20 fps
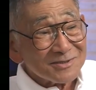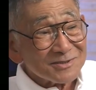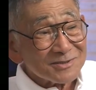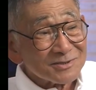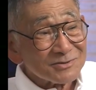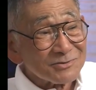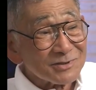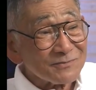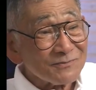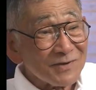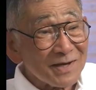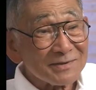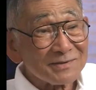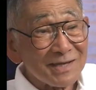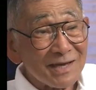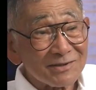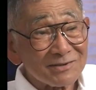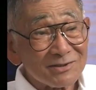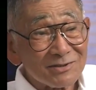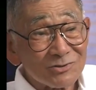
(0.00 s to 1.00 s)
So we found
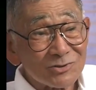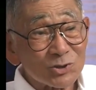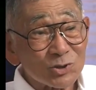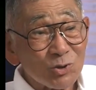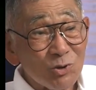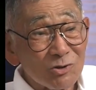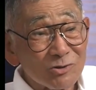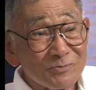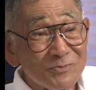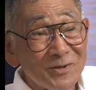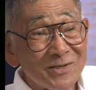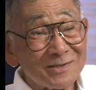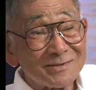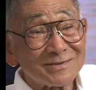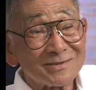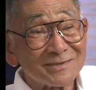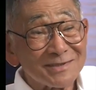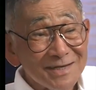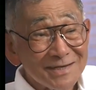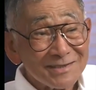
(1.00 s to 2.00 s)
out there are
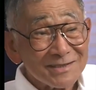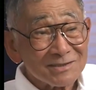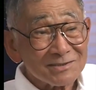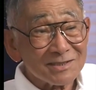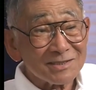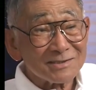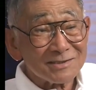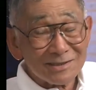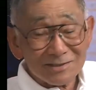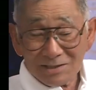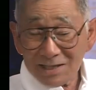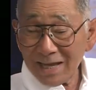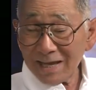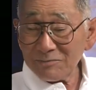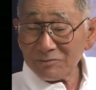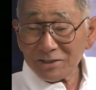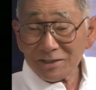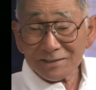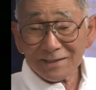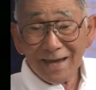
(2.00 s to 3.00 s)
scorpions. You need
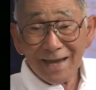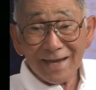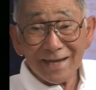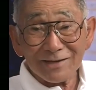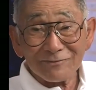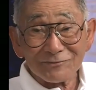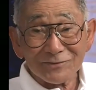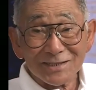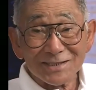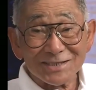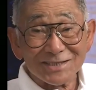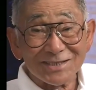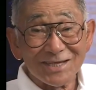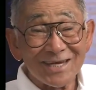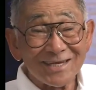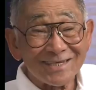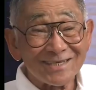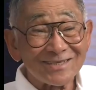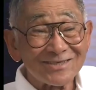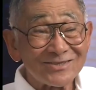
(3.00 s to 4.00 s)
liable to die if they
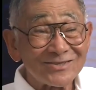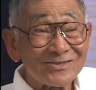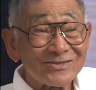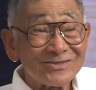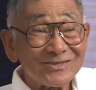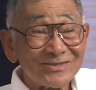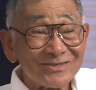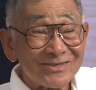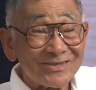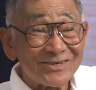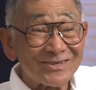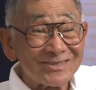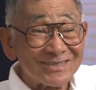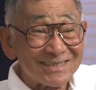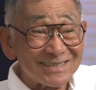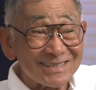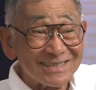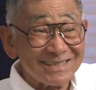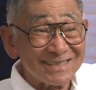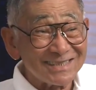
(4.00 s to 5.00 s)
sting you, you know?
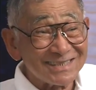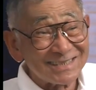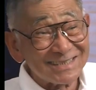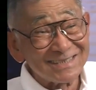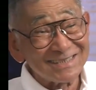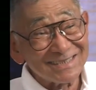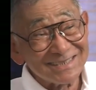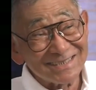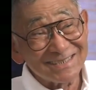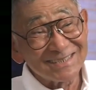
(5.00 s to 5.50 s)
Mm-hmm.